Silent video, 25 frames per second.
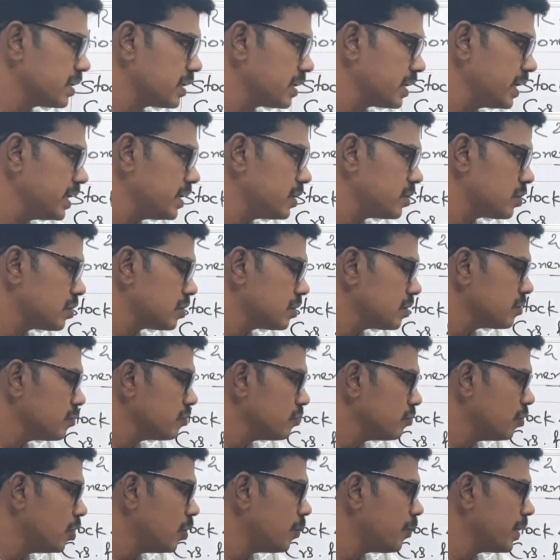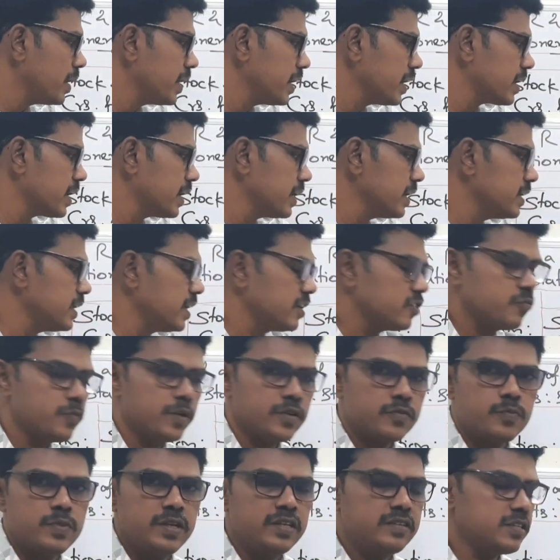Right? Opening creditors
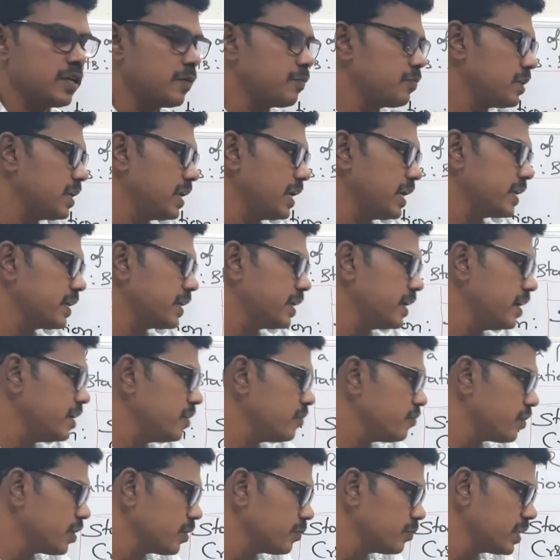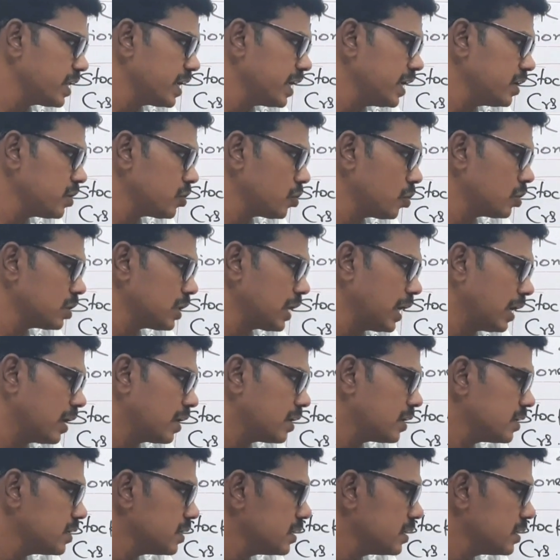must be subtracted from the total.